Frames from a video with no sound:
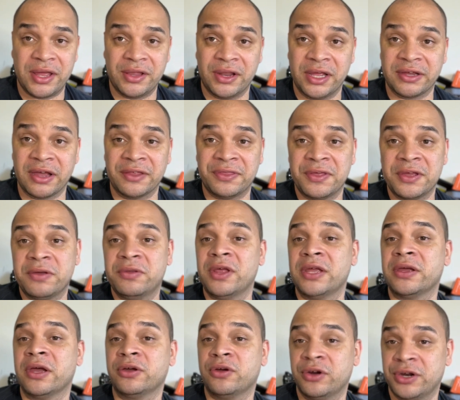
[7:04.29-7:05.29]
Like, I think
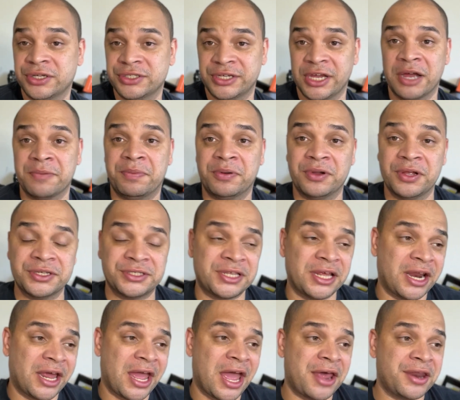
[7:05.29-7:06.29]
like a good example is
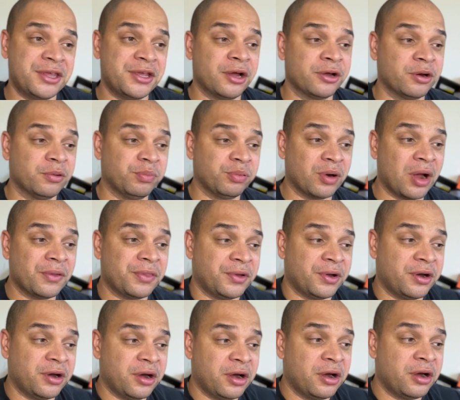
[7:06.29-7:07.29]
that I had a younger
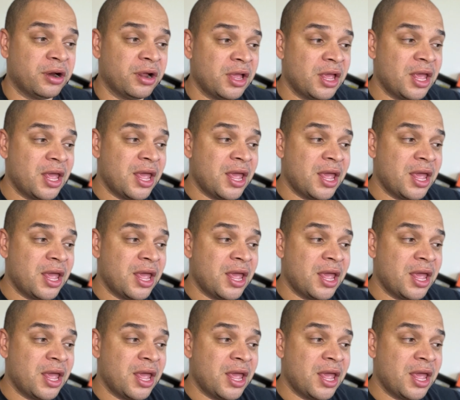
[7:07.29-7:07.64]
brother,